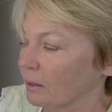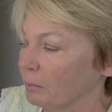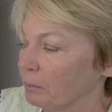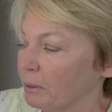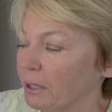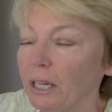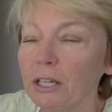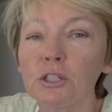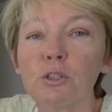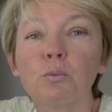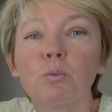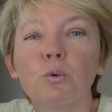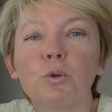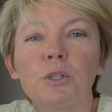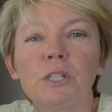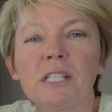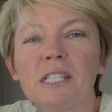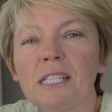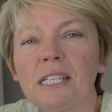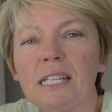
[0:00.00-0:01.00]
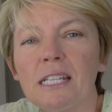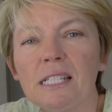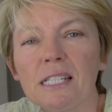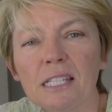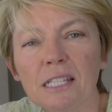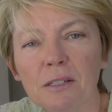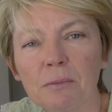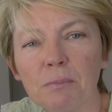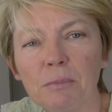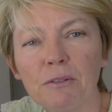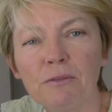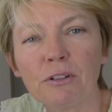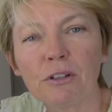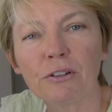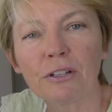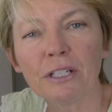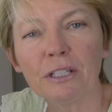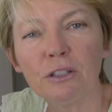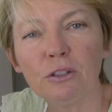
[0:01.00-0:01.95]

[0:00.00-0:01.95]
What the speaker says: But underwater scenes can be very